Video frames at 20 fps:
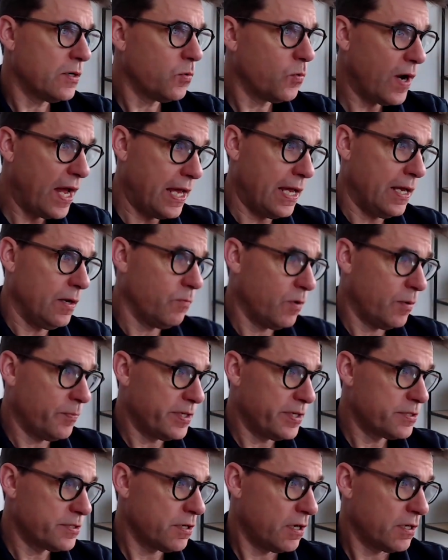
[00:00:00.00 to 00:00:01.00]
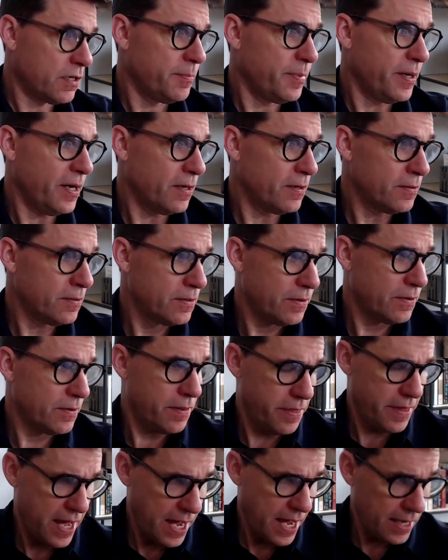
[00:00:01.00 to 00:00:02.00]
away when we talk about
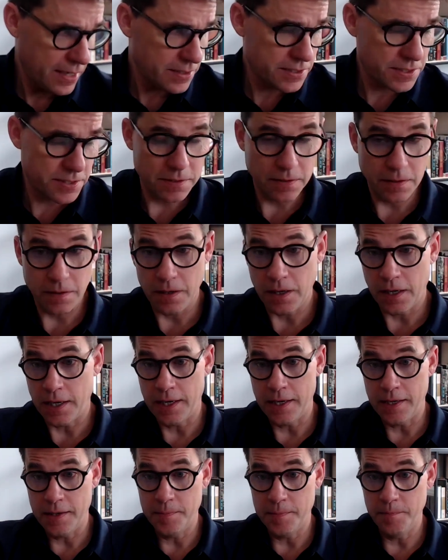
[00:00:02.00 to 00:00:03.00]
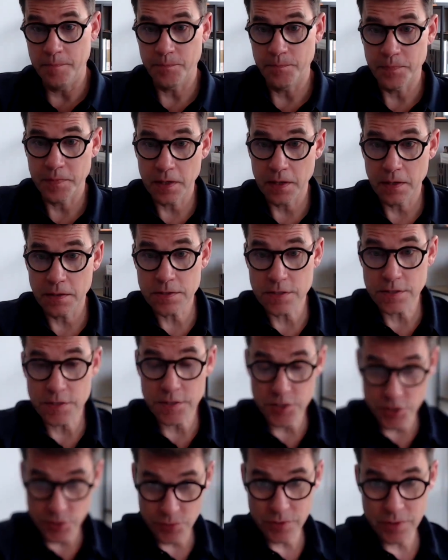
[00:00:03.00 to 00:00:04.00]
that,
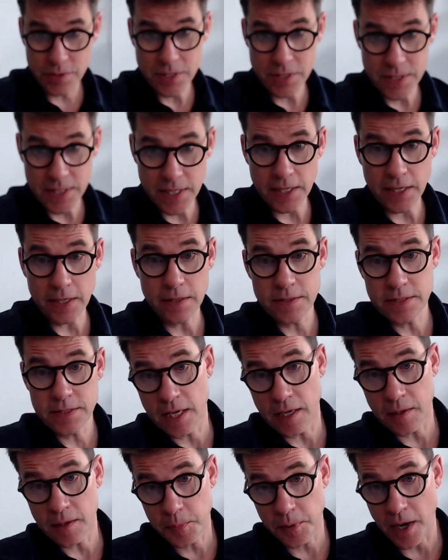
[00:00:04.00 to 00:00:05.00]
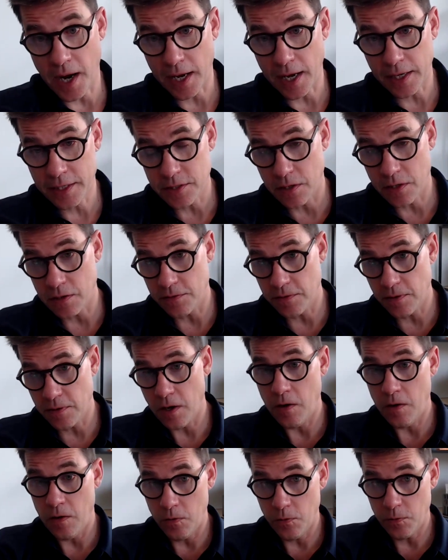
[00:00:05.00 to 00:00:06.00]
student tickets at PRAx are
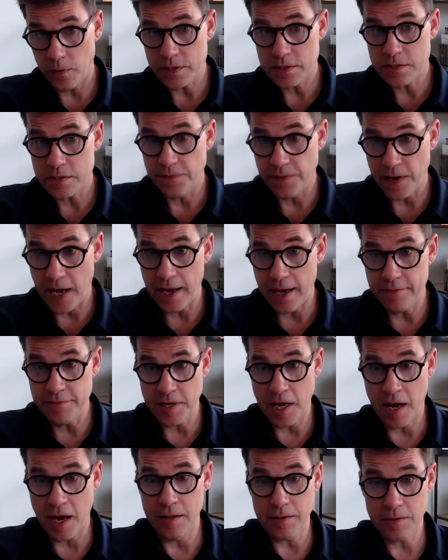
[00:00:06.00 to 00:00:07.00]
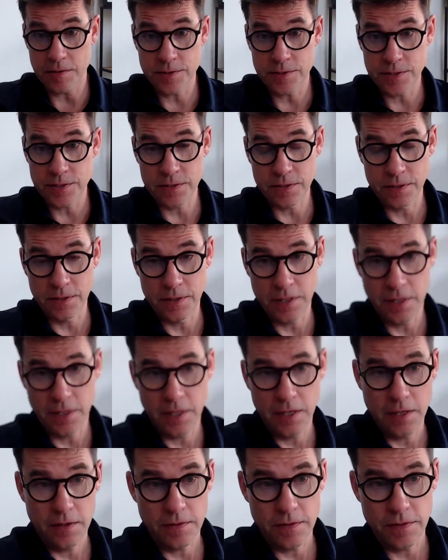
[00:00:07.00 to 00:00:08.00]
always $5.
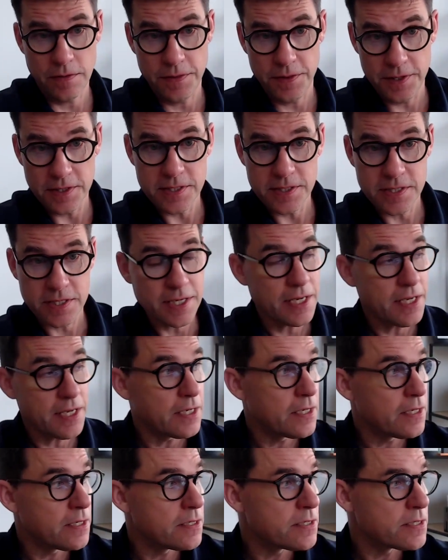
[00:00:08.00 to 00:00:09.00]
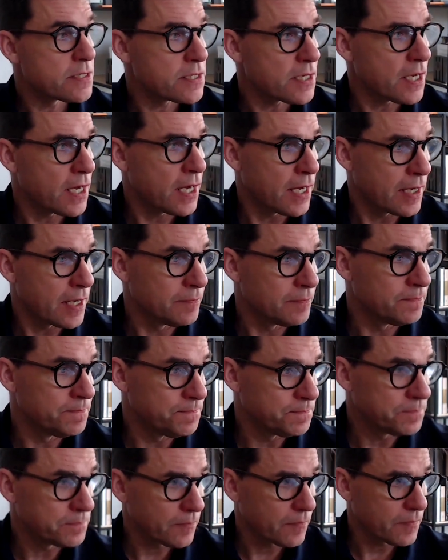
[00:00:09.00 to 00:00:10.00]
This is
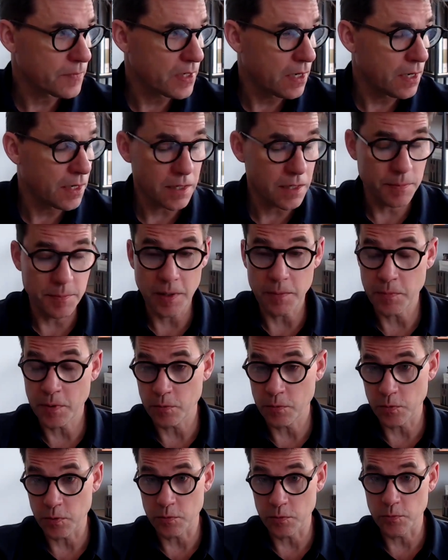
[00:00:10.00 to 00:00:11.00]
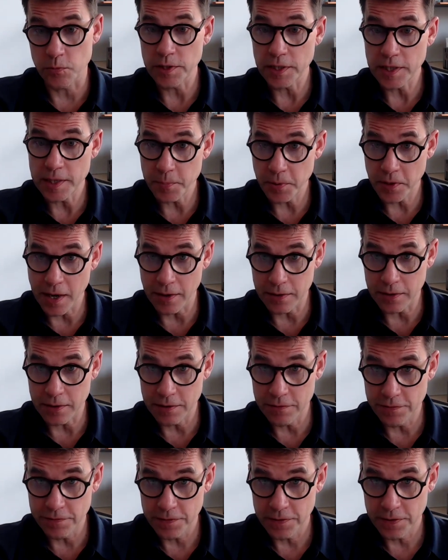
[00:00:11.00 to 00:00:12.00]
a commitment we're really proud
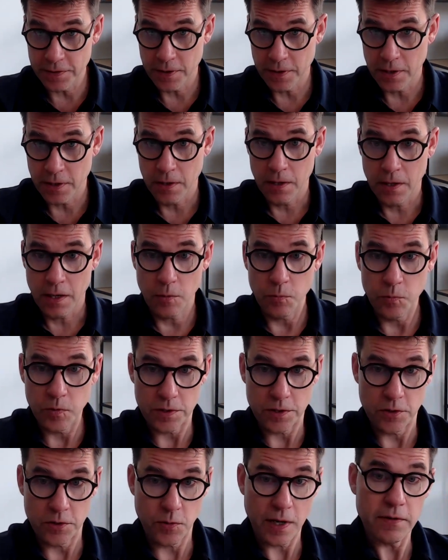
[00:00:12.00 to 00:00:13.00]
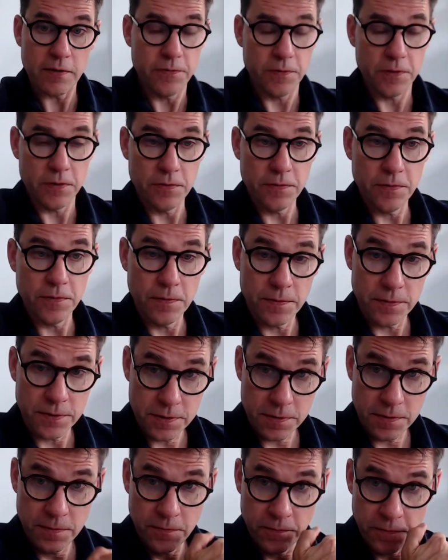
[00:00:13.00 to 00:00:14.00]
of. We're grateful
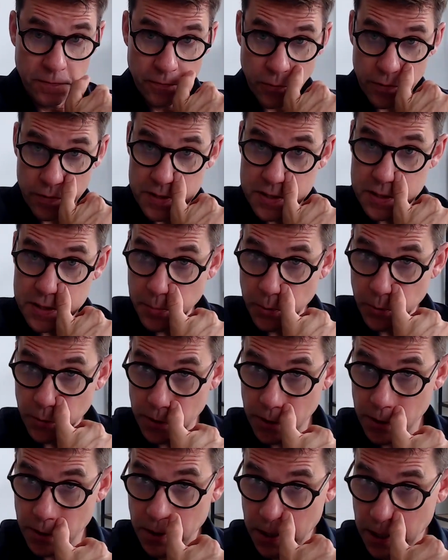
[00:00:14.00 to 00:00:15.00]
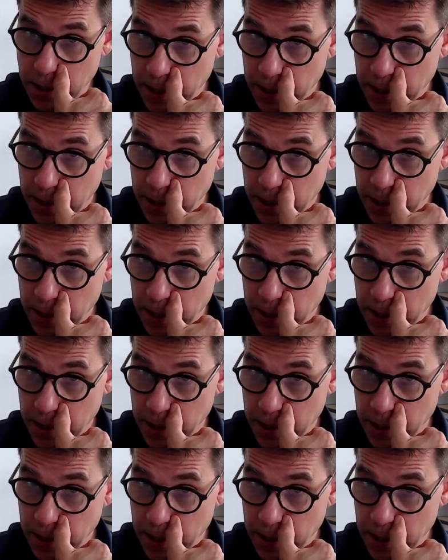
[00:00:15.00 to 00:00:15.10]
for the support